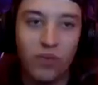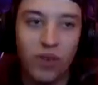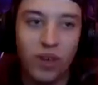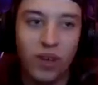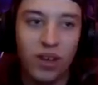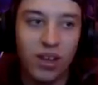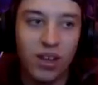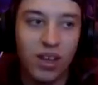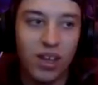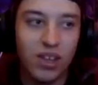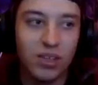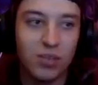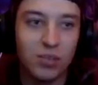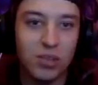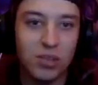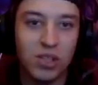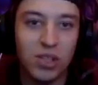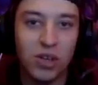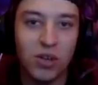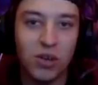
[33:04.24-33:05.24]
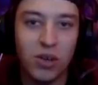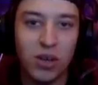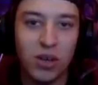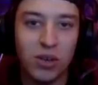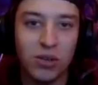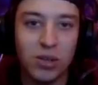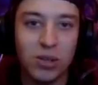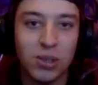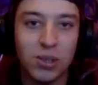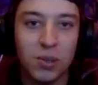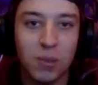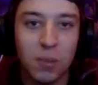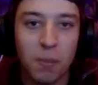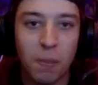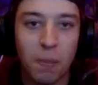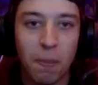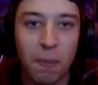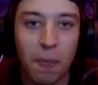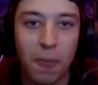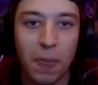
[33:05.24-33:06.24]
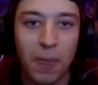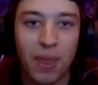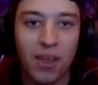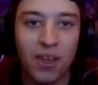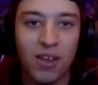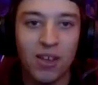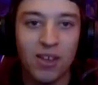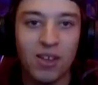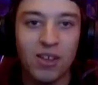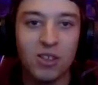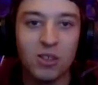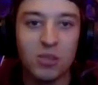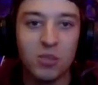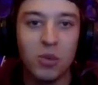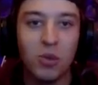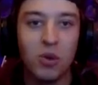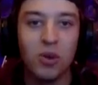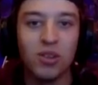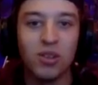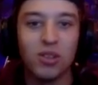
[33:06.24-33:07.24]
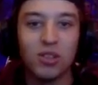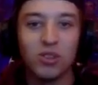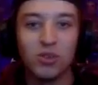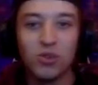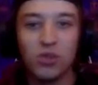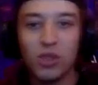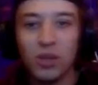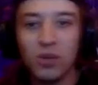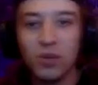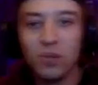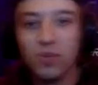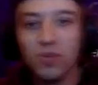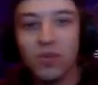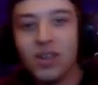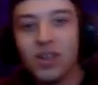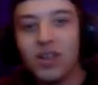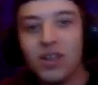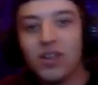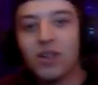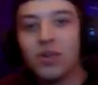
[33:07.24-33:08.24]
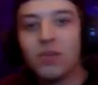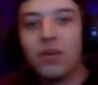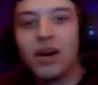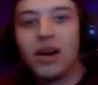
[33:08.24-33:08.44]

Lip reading: to hit some donos. Support the stream or the podcast.